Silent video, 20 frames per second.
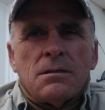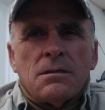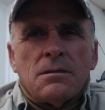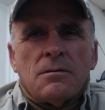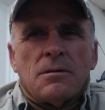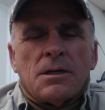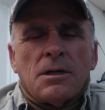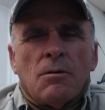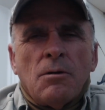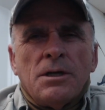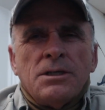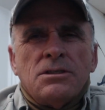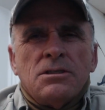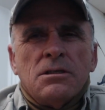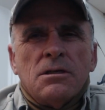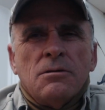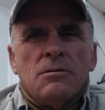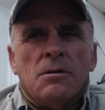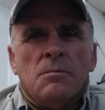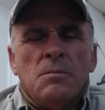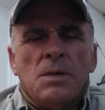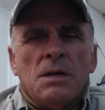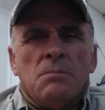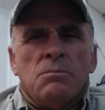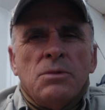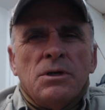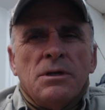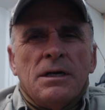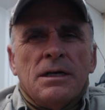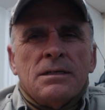What I want you to
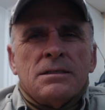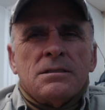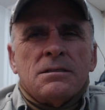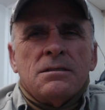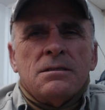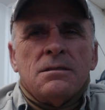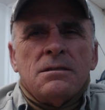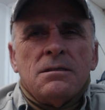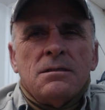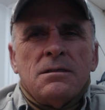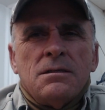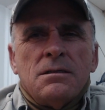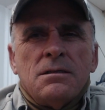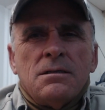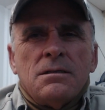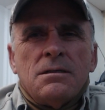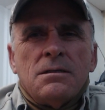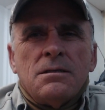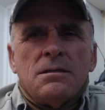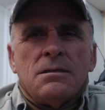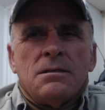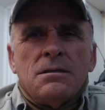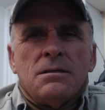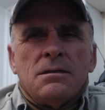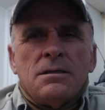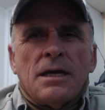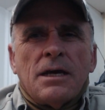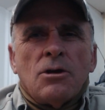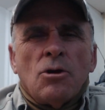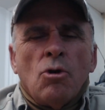remember is
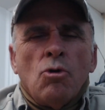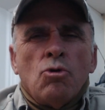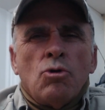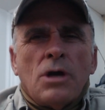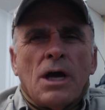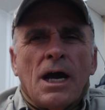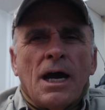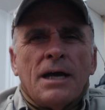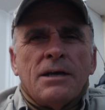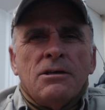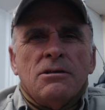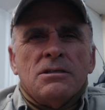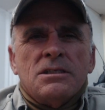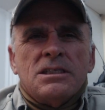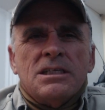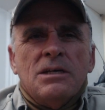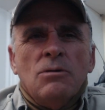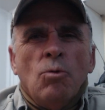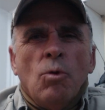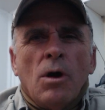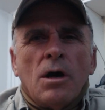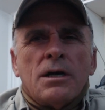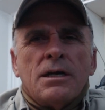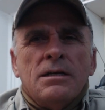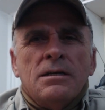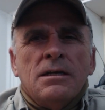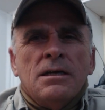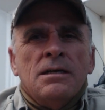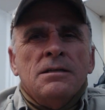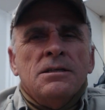that old guy you see
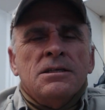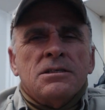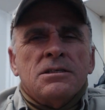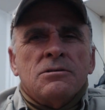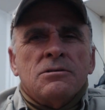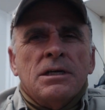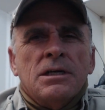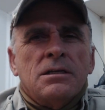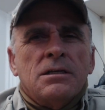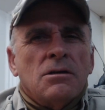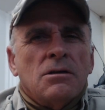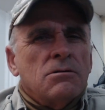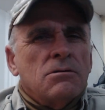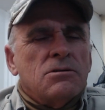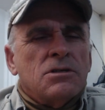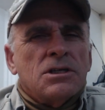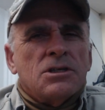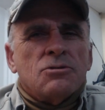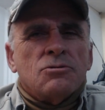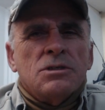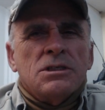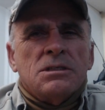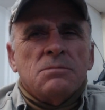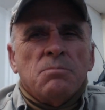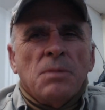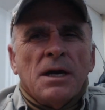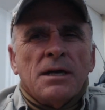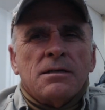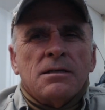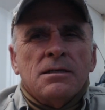walking there in the street, don't
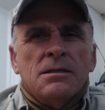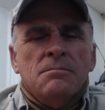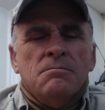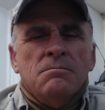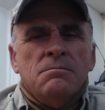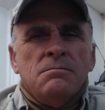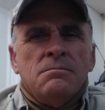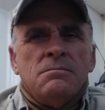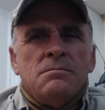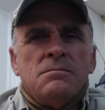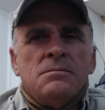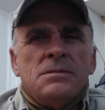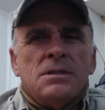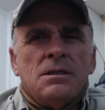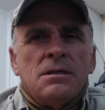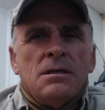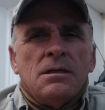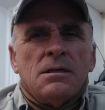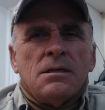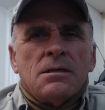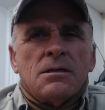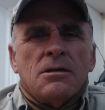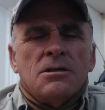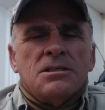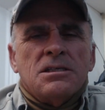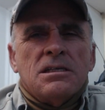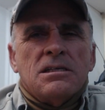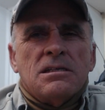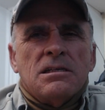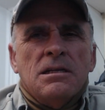disrespect him
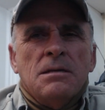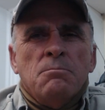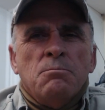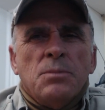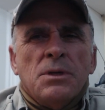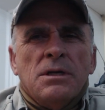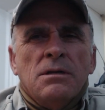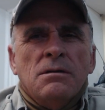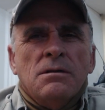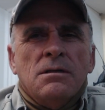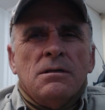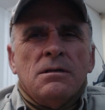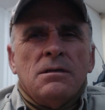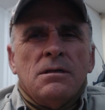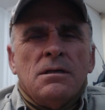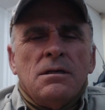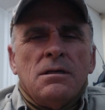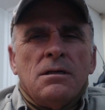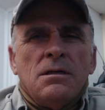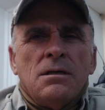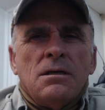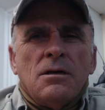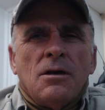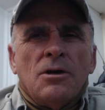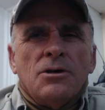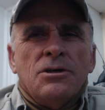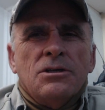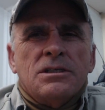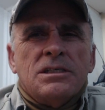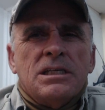because he's limping.
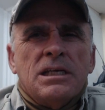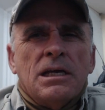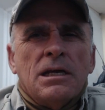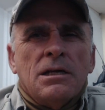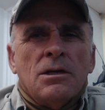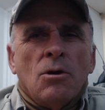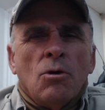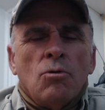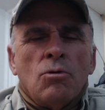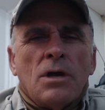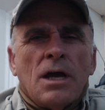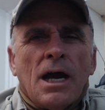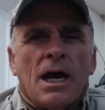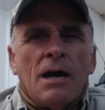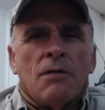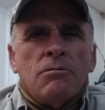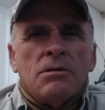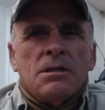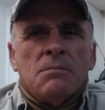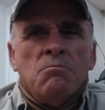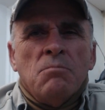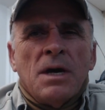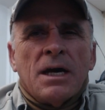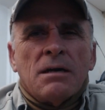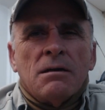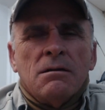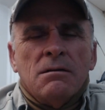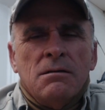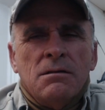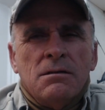Or you see an old guy with a
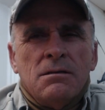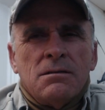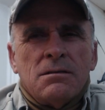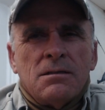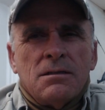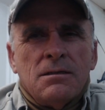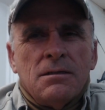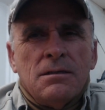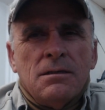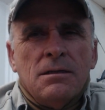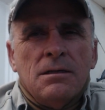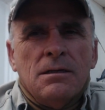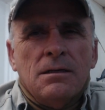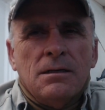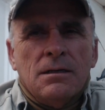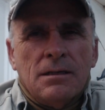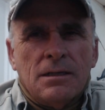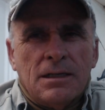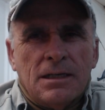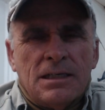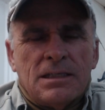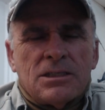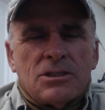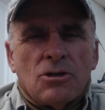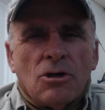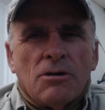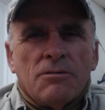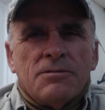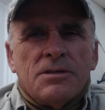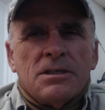medal. He
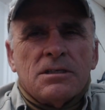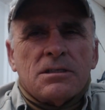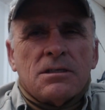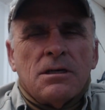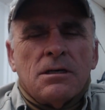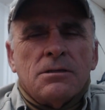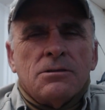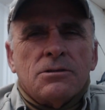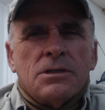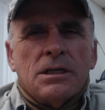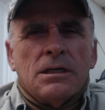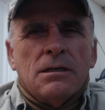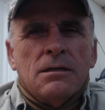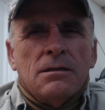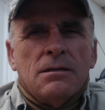served his country.